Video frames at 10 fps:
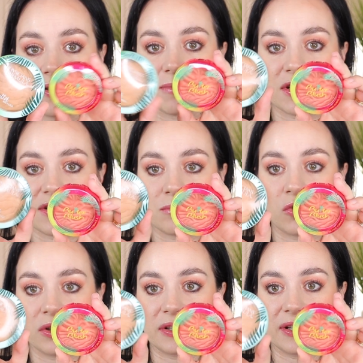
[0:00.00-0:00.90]
is much
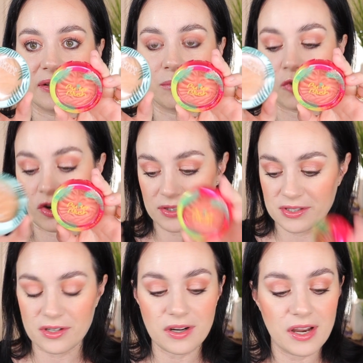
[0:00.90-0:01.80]
smaller than the
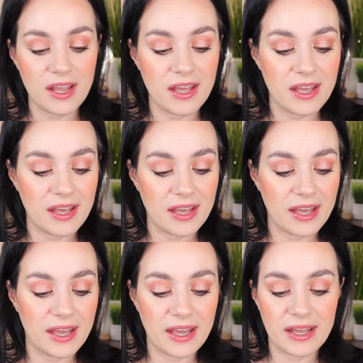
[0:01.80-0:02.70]
bronzer.
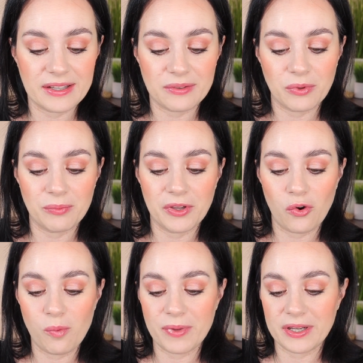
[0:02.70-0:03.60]
And when we
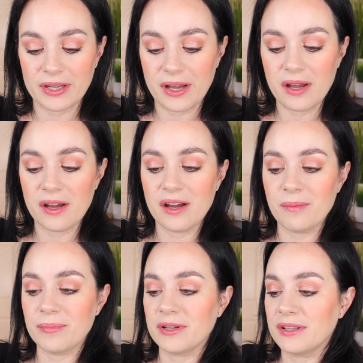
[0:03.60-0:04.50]
open it
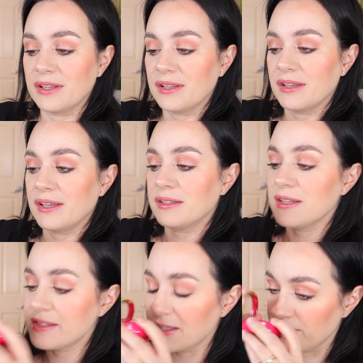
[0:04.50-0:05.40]
up, it,
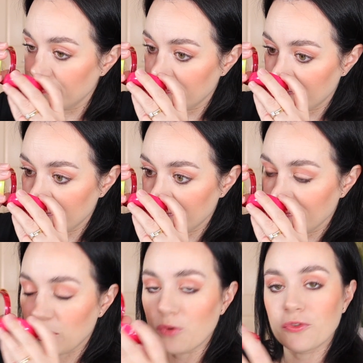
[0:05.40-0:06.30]
let's see.
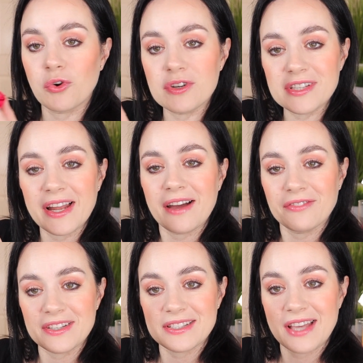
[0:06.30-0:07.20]
Of course it have
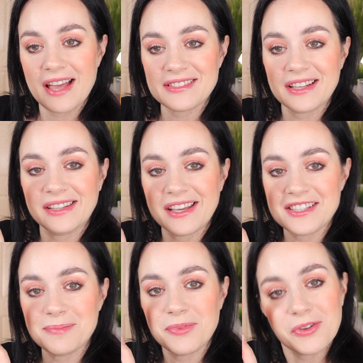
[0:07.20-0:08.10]
this, has that
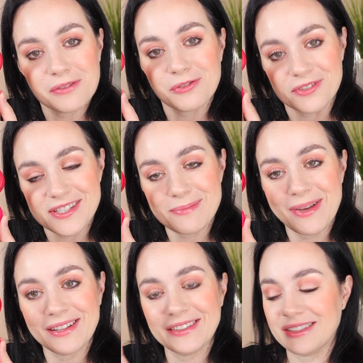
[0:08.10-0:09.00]
nice beautiful
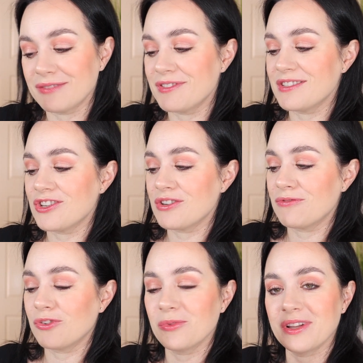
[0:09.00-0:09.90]
smell that the Physicians
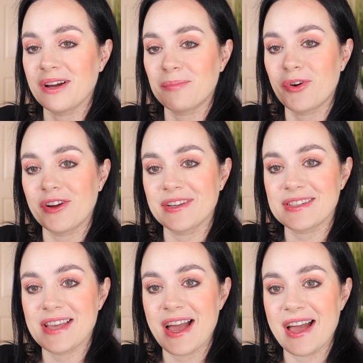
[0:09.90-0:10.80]
Formula
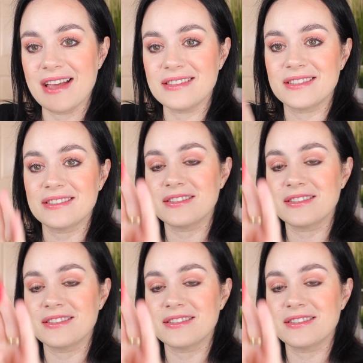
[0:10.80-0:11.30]
products has. This